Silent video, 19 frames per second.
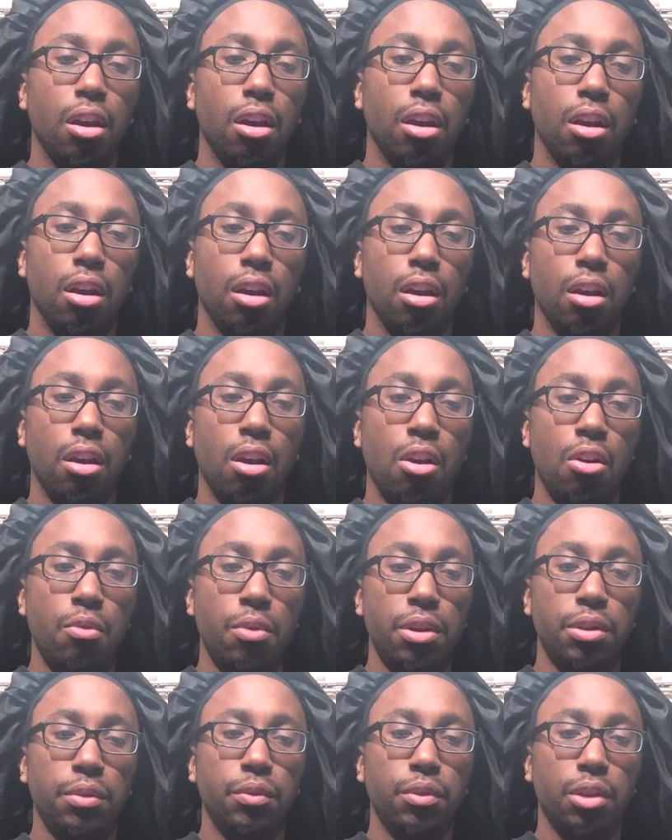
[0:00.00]

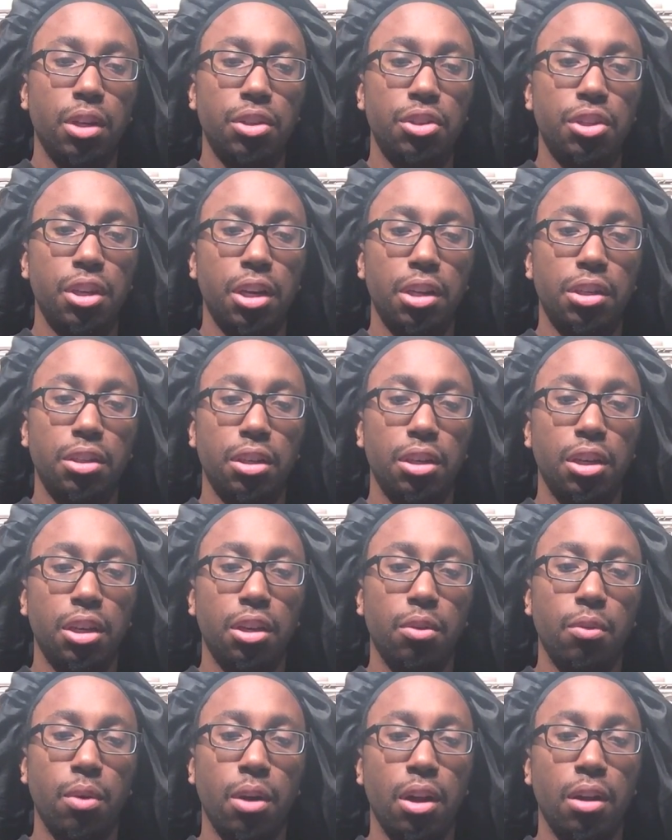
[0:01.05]
always feels like she has to
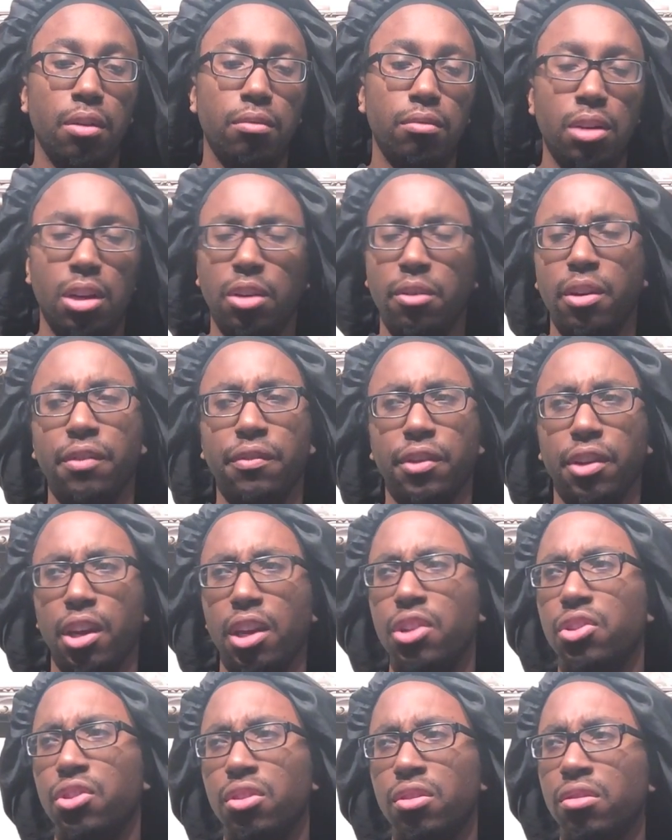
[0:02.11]
get
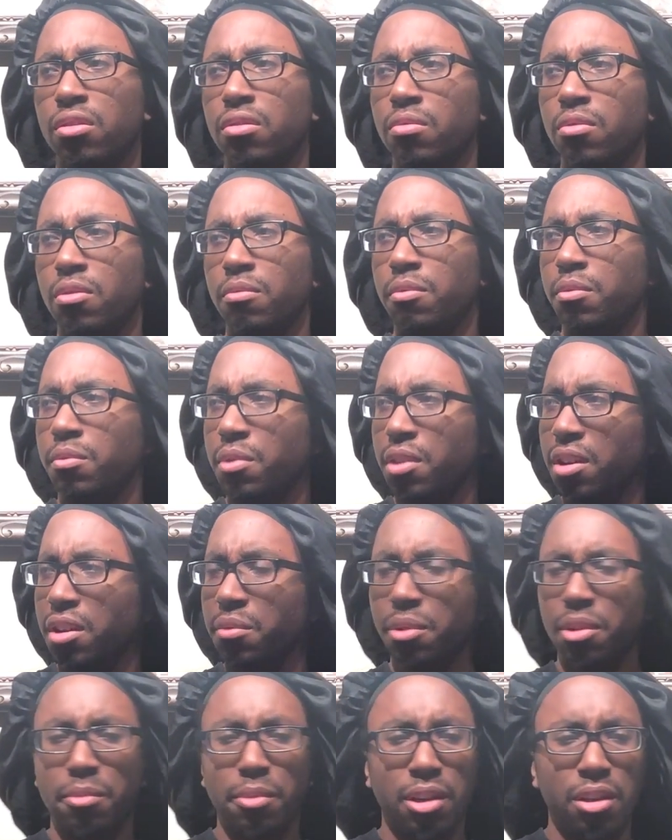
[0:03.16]
qualifications. What
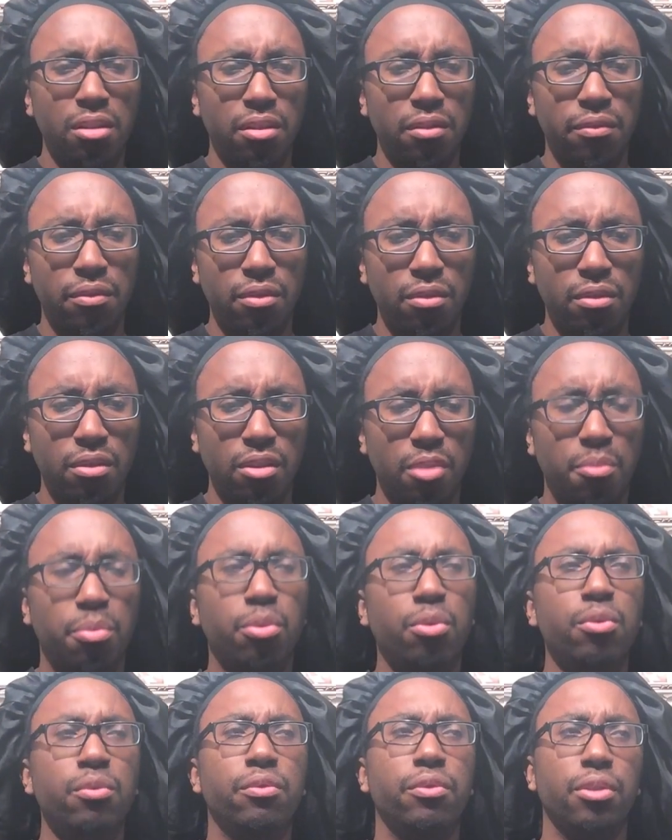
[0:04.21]
am I looking for?
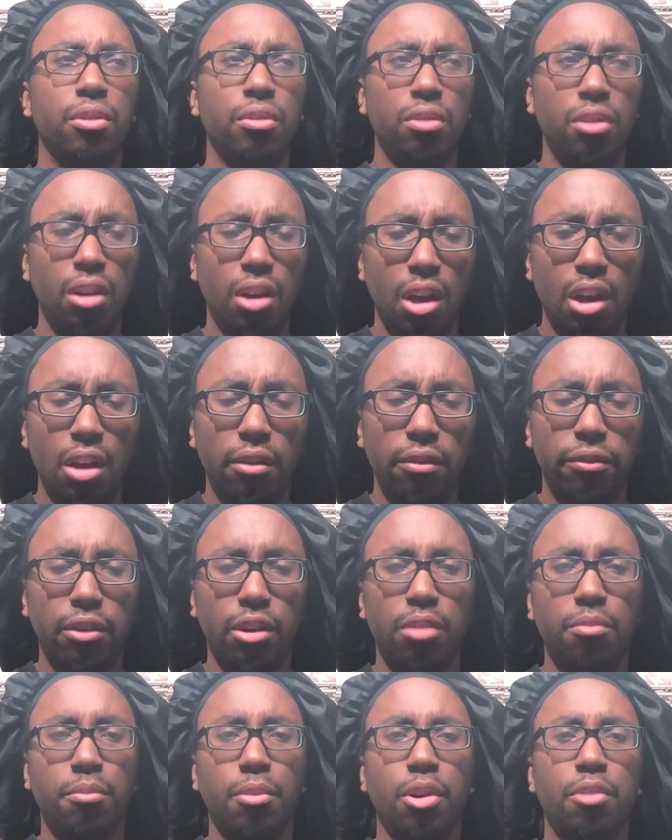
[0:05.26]
Approval
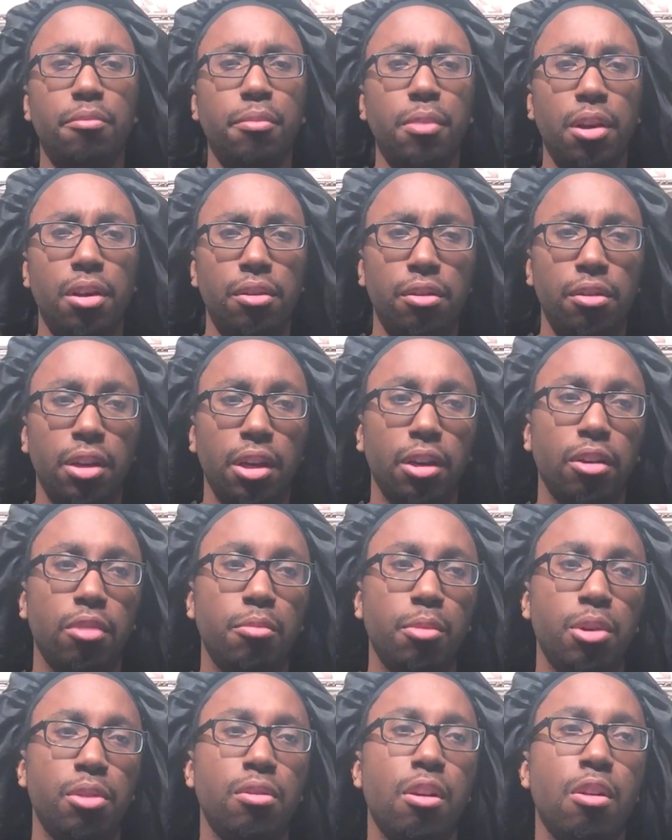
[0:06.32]
from her mother. Like, her
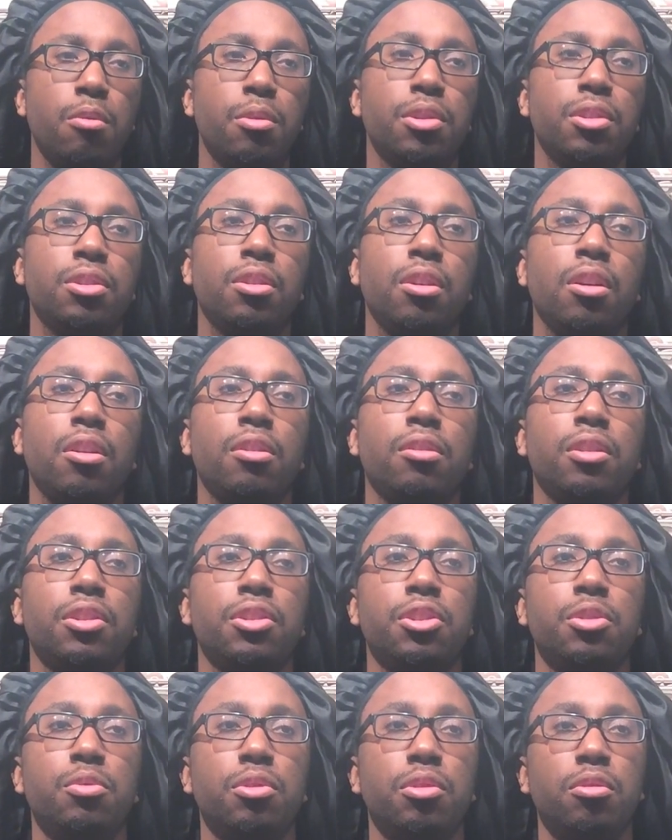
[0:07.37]
mother always taught her, like,
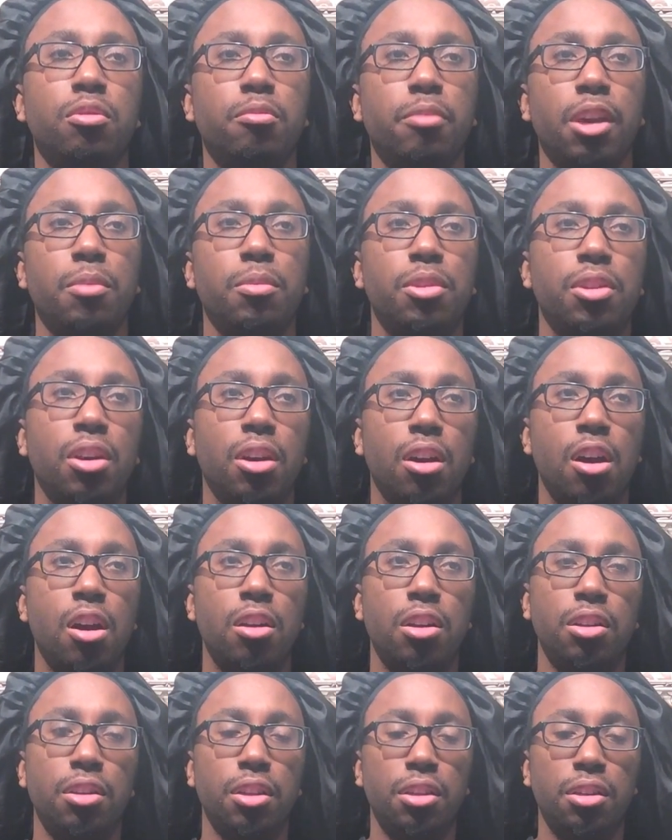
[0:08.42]
she was a little baby
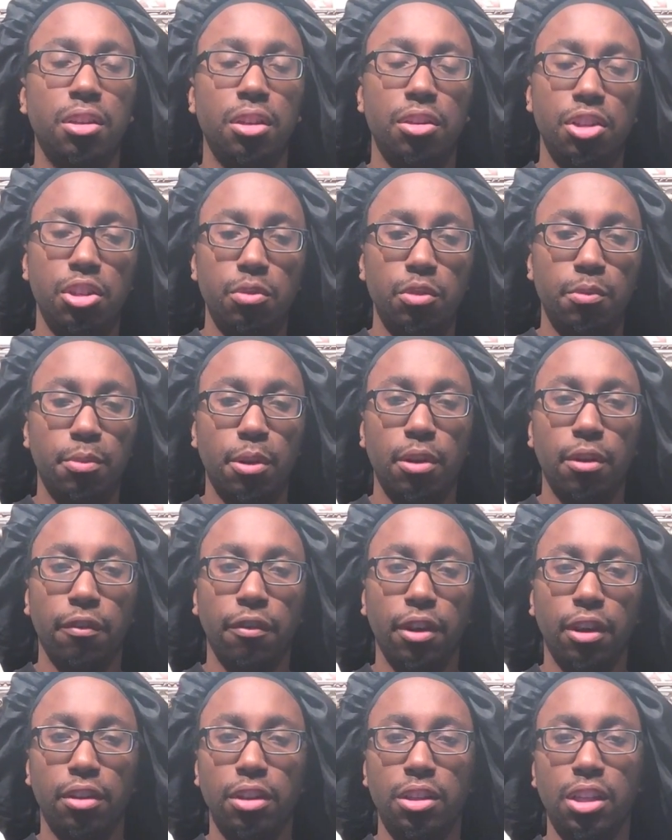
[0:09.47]
doll and this, and she was
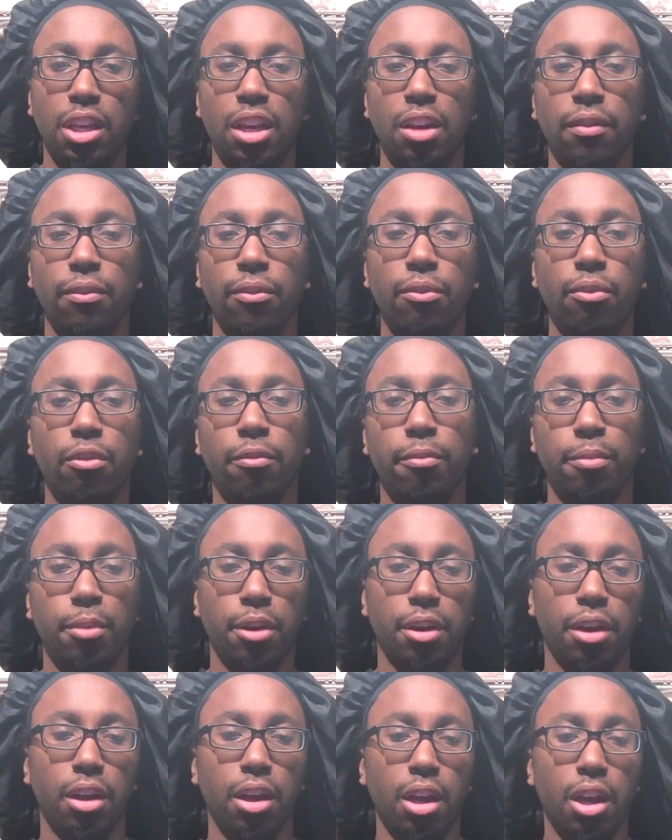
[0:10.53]
perfect and this, that, and the fourth.
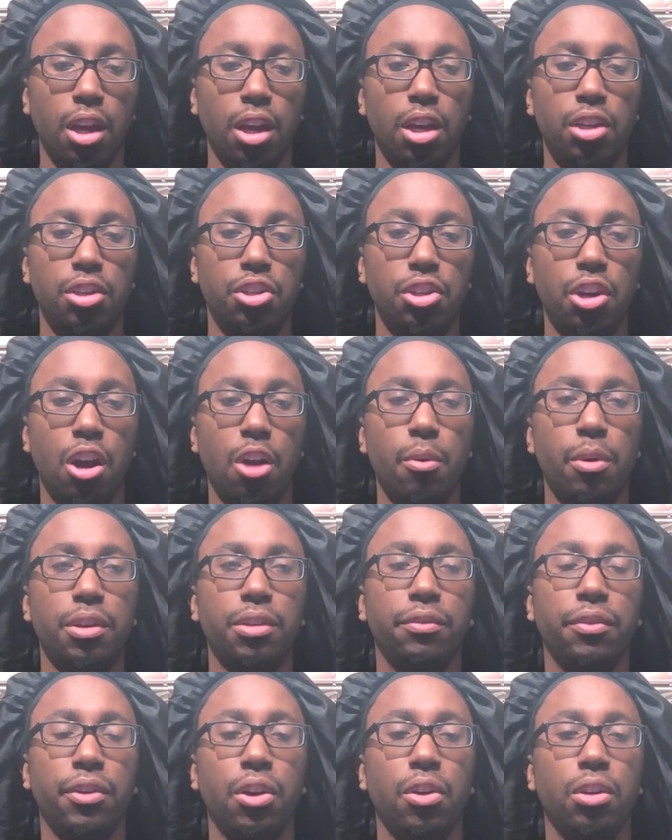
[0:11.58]
But she
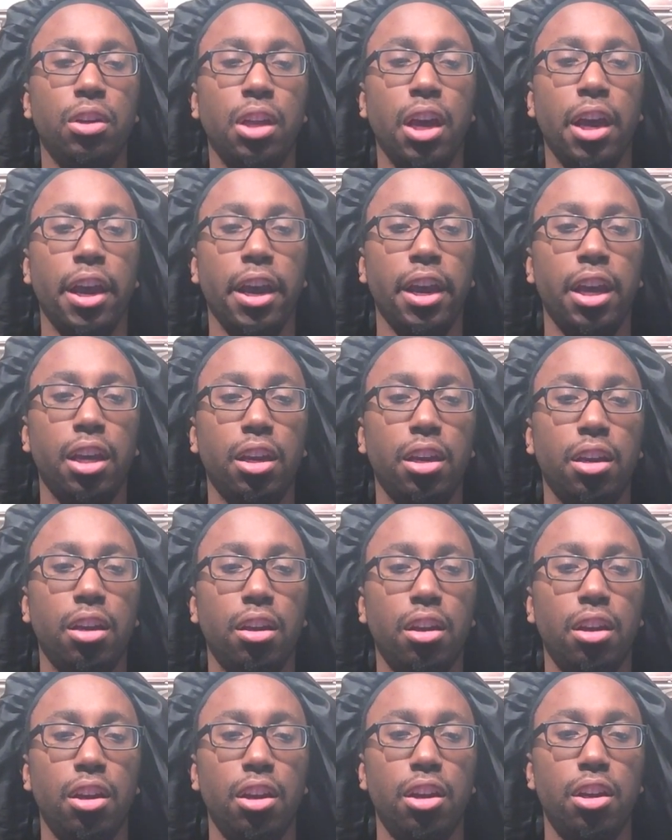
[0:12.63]
always felt like
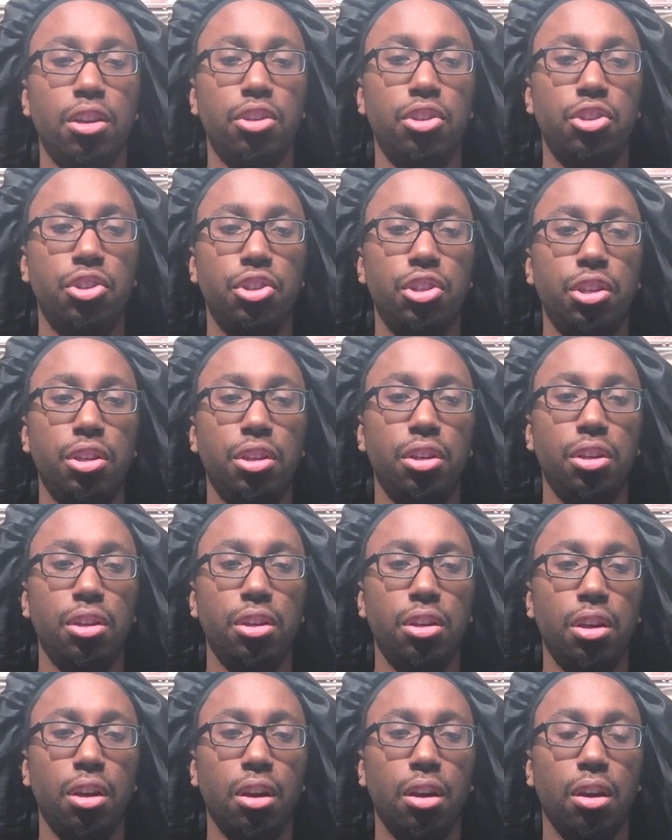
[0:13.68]

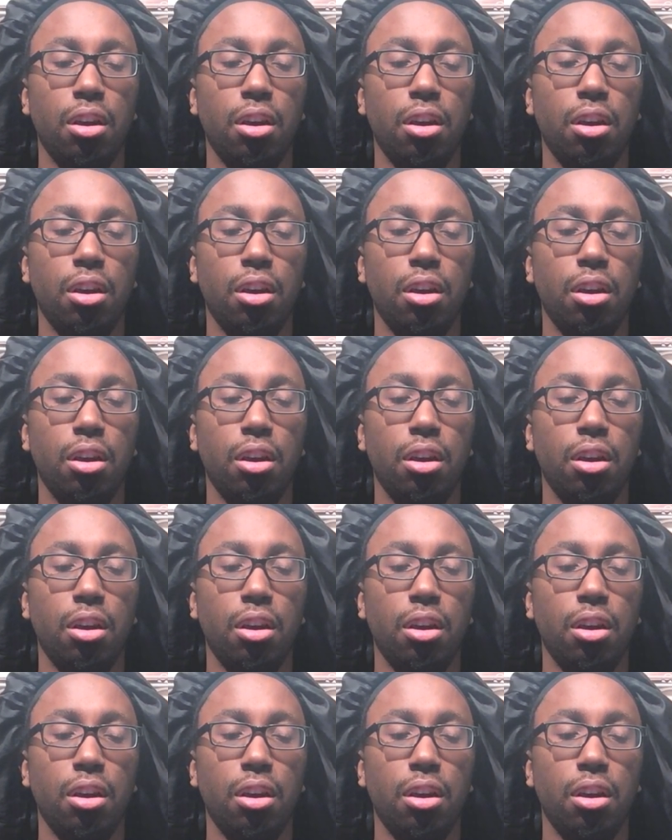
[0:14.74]
she